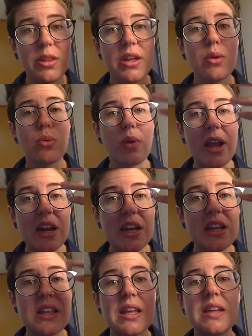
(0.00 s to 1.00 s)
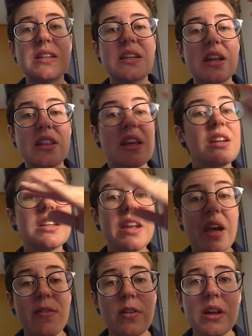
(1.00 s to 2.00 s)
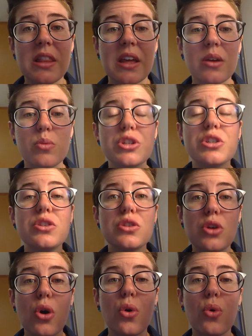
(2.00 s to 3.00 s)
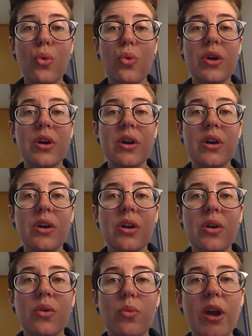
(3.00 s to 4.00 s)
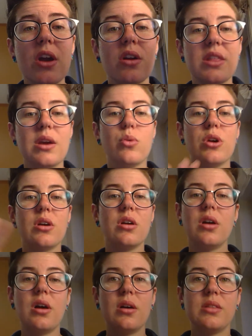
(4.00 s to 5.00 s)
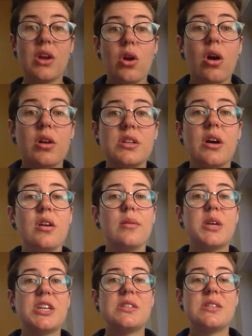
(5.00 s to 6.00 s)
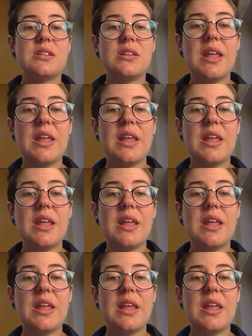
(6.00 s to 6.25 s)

They ran it. They did they did everything, which is so rare. They were uh, they were autonomous.